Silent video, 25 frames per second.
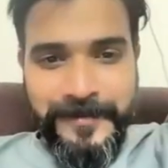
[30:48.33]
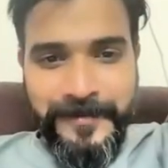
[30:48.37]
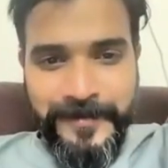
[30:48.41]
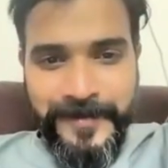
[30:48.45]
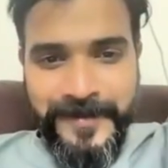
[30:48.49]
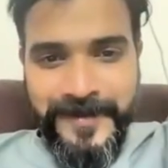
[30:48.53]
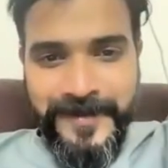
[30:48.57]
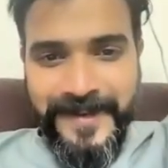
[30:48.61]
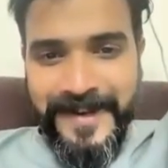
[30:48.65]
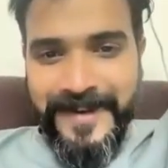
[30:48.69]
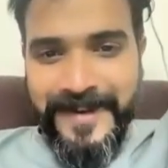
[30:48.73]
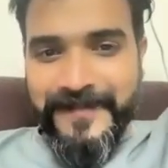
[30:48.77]

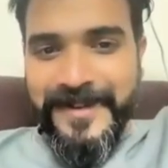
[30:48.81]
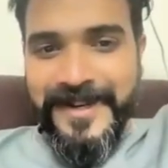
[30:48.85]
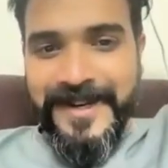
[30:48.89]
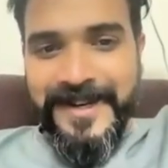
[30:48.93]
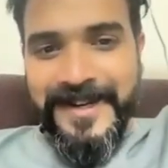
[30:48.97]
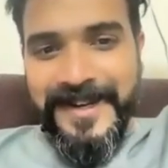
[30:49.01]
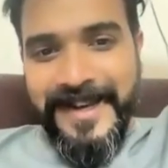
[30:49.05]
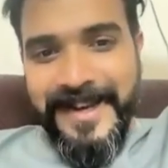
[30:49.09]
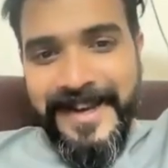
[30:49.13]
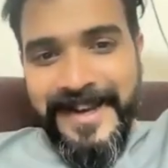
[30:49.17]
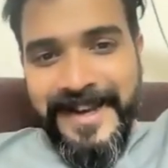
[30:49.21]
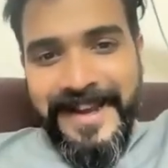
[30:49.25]
Who I
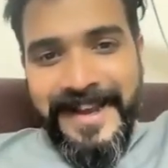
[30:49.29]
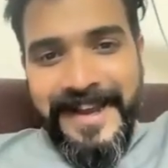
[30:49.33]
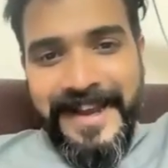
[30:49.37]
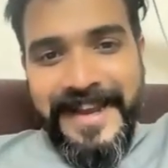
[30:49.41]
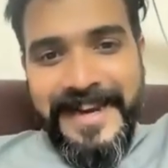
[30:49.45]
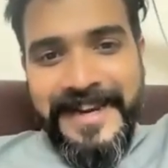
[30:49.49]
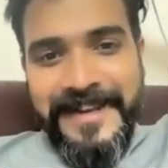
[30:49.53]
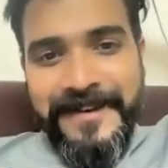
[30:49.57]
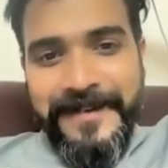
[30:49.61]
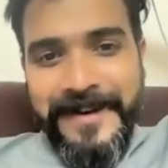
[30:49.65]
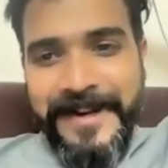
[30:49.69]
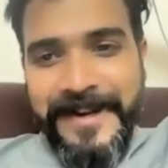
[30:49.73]
mean,
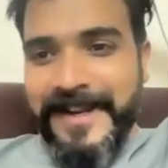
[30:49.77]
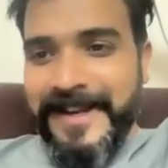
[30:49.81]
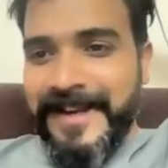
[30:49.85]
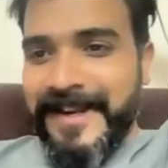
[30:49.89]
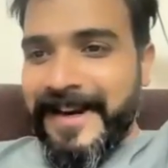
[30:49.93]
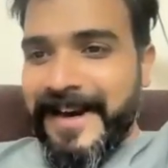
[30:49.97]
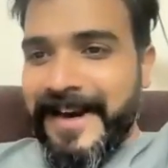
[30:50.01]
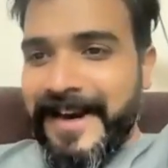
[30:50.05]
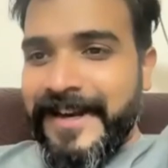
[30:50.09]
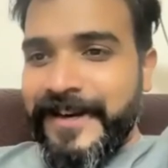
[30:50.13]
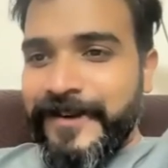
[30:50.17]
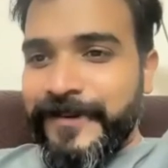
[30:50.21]
any
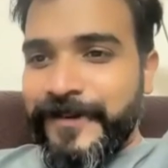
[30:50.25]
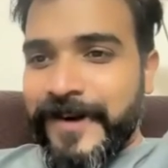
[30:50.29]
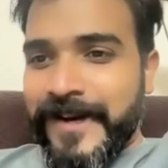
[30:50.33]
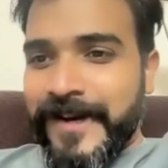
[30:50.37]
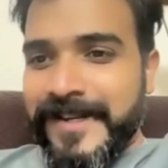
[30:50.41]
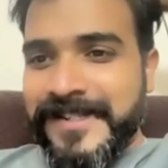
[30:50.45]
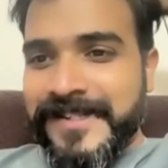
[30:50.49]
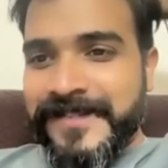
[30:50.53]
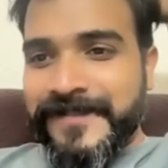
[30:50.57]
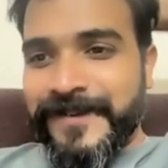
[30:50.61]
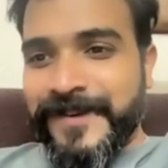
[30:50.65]
client who asks